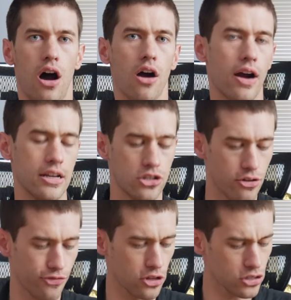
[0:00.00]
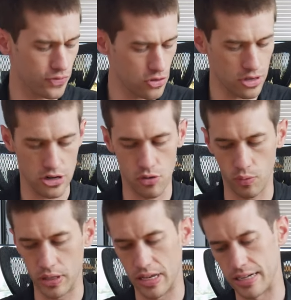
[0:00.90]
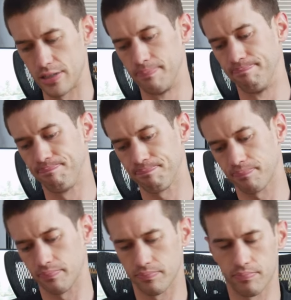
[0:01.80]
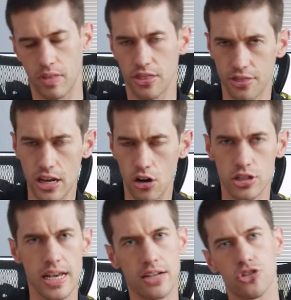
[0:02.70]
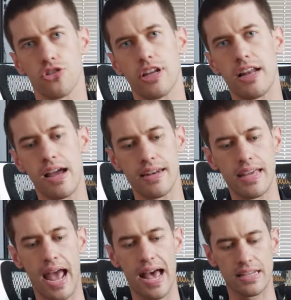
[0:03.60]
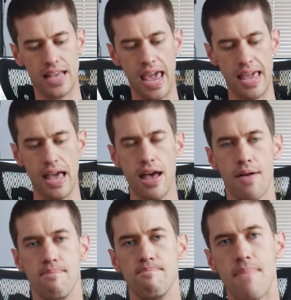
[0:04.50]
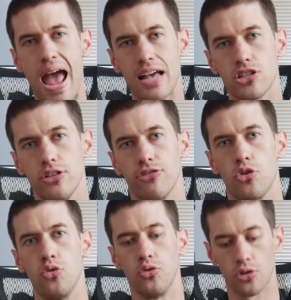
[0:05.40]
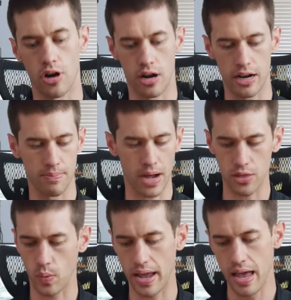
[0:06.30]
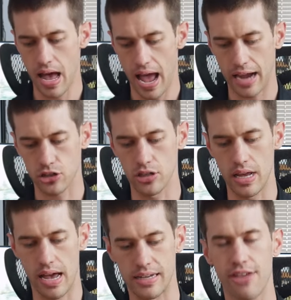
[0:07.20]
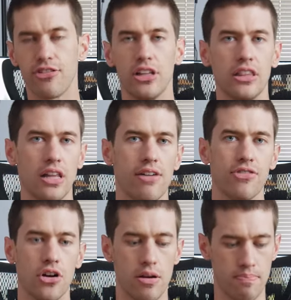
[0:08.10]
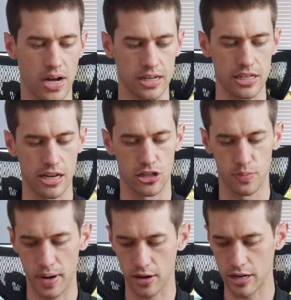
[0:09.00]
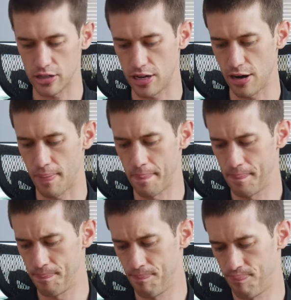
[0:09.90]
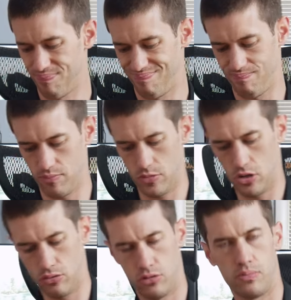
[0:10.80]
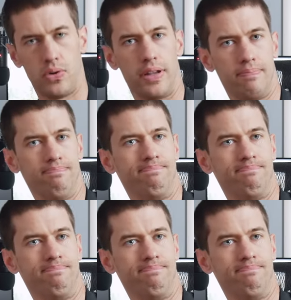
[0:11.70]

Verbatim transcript: All right, so for those of you that don't realize, the RTX 3090 has a massive cooler on it. And by the way, actually uh, definitely love their unboxing experience here. Oh boy.